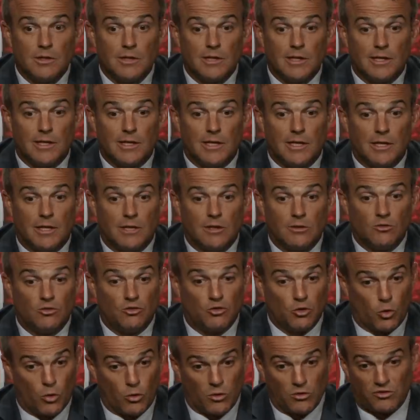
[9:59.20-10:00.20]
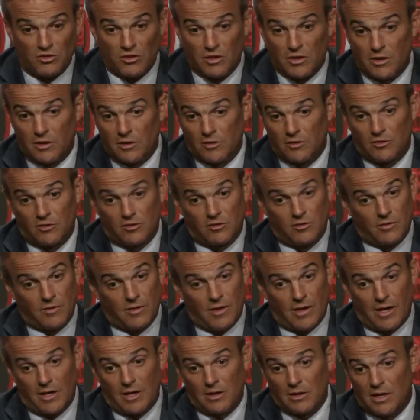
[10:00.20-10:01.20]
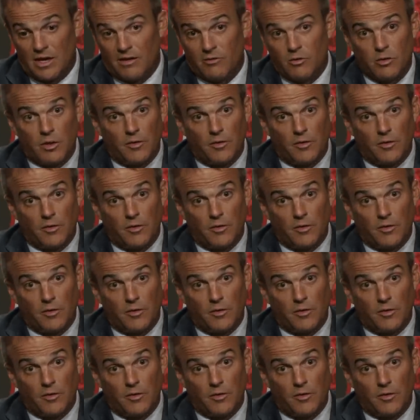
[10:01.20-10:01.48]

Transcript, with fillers: uh, Georgia is at a level